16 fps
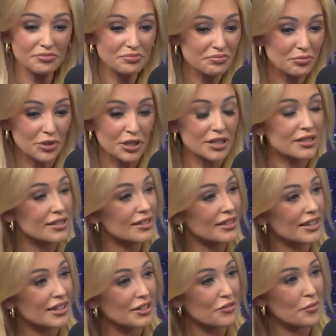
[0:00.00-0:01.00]
We could see the
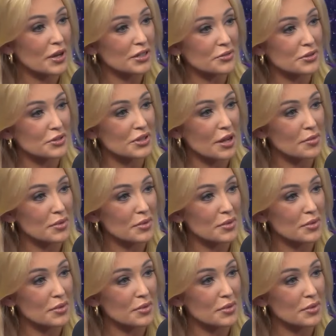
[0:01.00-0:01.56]
end of Max Verstappen.